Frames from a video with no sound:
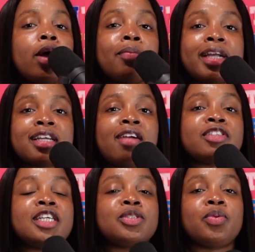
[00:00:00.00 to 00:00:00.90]
back to
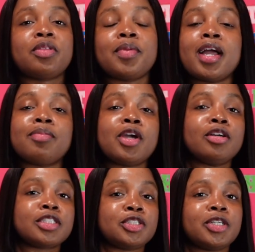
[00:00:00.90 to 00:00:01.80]
Conversation with me. I'm your host,
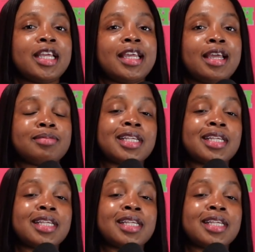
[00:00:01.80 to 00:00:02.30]
KATRINA GIBBS.